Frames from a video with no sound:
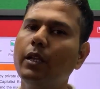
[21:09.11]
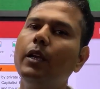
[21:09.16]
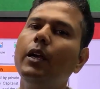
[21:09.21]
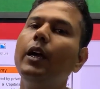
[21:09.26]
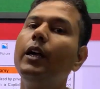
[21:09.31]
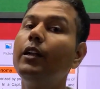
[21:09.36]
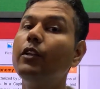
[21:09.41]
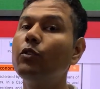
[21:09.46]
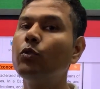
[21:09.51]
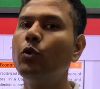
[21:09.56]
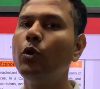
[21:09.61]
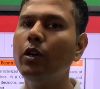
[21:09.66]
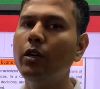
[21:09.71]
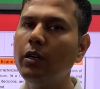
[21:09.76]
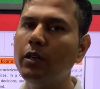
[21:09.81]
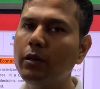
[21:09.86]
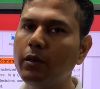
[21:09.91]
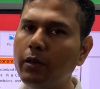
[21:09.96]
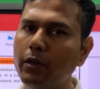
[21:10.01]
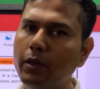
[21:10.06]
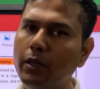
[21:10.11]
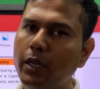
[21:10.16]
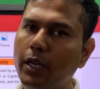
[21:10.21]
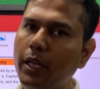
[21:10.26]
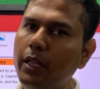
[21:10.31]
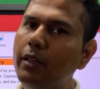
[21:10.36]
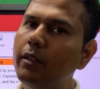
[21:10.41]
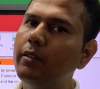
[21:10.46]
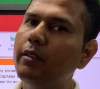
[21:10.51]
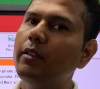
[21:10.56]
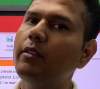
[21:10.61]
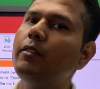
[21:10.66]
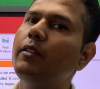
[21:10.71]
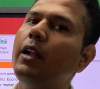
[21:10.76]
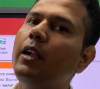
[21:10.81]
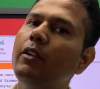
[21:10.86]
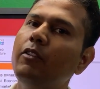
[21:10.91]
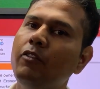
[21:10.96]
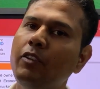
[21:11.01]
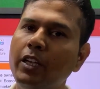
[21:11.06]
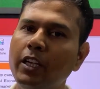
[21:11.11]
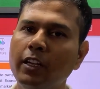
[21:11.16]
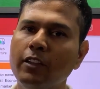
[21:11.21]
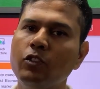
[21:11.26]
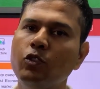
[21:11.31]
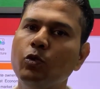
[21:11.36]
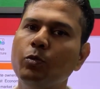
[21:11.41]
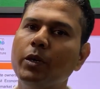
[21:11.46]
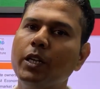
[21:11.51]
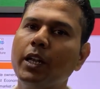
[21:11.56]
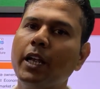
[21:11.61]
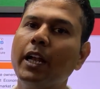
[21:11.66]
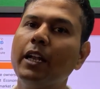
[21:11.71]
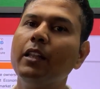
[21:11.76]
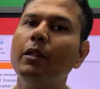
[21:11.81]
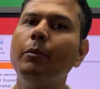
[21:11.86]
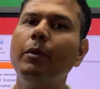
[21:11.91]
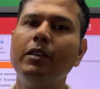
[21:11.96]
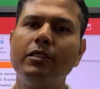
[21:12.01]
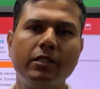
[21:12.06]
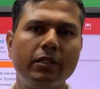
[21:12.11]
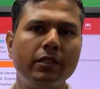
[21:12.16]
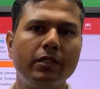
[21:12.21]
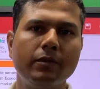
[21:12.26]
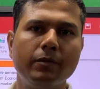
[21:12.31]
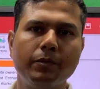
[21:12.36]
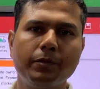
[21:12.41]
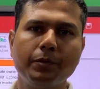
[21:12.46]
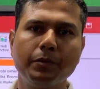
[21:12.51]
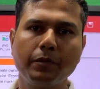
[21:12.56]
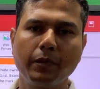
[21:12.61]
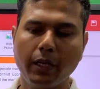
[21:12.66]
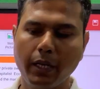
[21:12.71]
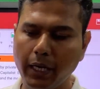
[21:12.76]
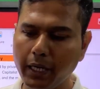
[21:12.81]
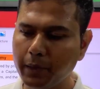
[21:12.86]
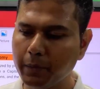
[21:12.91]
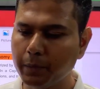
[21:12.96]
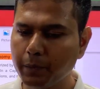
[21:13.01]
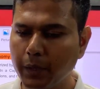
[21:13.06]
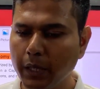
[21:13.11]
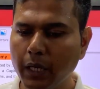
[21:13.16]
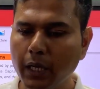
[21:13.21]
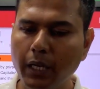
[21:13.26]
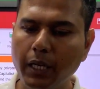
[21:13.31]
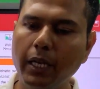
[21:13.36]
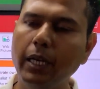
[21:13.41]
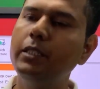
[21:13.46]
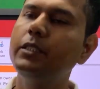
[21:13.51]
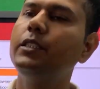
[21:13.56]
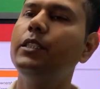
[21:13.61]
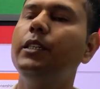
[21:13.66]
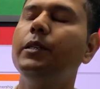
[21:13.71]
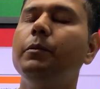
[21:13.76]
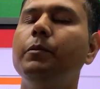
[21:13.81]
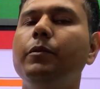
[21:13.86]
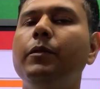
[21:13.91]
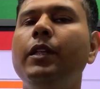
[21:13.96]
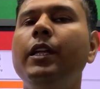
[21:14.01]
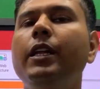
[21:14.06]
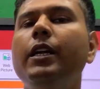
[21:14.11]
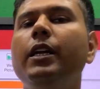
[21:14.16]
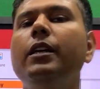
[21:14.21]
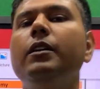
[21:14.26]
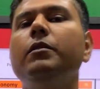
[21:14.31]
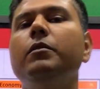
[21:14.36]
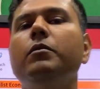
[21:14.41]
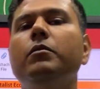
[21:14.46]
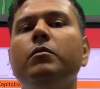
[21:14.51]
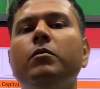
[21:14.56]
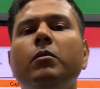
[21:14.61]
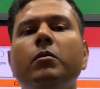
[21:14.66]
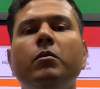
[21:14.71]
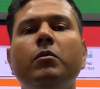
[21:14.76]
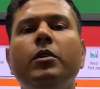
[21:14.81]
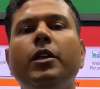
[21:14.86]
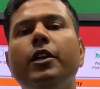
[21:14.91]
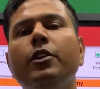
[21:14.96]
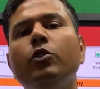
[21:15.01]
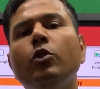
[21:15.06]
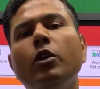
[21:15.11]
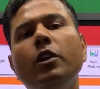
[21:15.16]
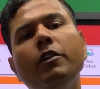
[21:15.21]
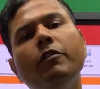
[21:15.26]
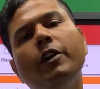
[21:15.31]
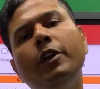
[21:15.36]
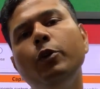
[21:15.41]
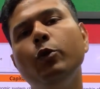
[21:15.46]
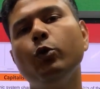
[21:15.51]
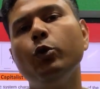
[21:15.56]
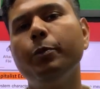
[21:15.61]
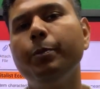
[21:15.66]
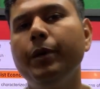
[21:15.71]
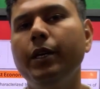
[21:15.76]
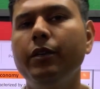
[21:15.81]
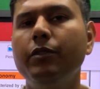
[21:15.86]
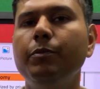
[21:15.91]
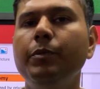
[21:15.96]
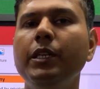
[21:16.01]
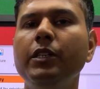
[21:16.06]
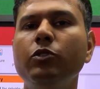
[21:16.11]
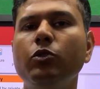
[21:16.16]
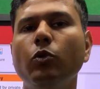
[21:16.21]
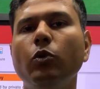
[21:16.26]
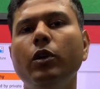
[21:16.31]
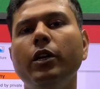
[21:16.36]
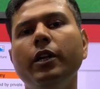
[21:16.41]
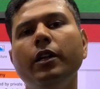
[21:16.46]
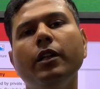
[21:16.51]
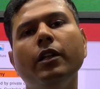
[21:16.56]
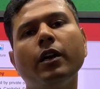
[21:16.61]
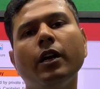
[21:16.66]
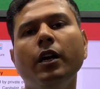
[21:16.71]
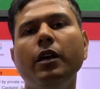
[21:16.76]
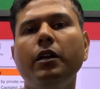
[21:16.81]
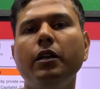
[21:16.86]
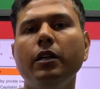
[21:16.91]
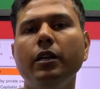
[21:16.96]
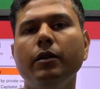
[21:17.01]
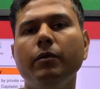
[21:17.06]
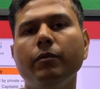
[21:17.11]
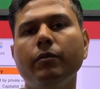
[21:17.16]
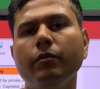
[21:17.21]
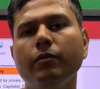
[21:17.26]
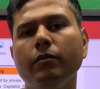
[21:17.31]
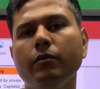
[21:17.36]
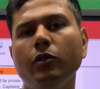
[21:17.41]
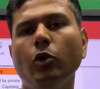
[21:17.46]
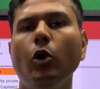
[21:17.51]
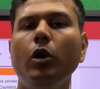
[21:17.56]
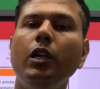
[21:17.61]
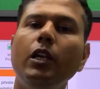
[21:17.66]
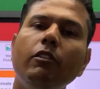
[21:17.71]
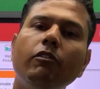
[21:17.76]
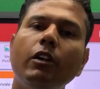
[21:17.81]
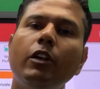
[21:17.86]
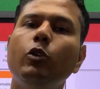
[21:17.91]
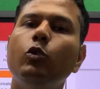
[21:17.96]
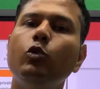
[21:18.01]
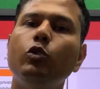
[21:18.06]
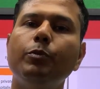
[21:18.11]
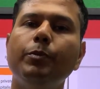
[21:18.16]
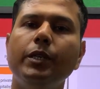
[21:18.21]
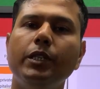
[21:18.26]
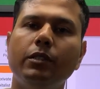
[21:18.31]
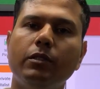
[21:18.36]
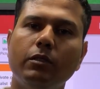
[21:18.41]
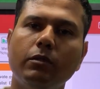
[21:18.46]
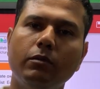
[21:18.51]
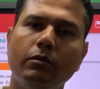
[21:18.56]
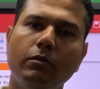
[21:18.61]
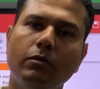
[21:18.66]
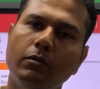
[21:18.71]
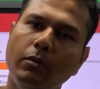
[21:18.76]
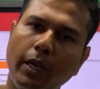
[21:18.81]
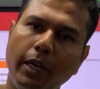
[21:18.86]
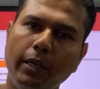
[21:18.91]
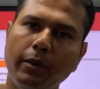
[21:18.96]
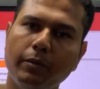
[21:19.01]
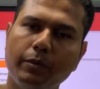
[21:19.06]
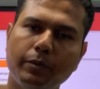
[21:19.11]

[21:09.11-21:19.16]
It is good in the sense that we consumer get the best, right? Let's say there is only one toothpaste being sold in the country, only one toothpaste, right?